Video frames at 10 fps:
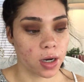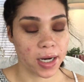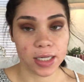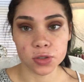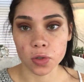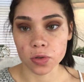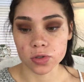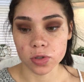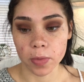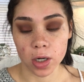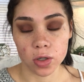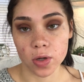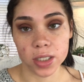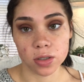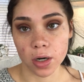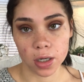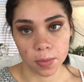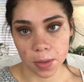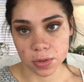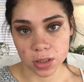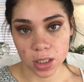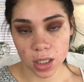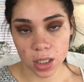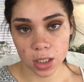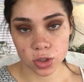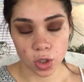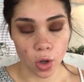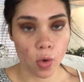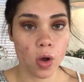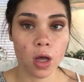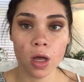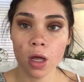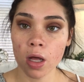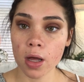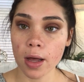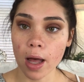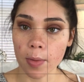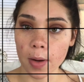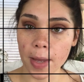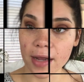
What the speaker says: I get so close to the mirror, you guys aren't gonna be able to see anything, so I'll be right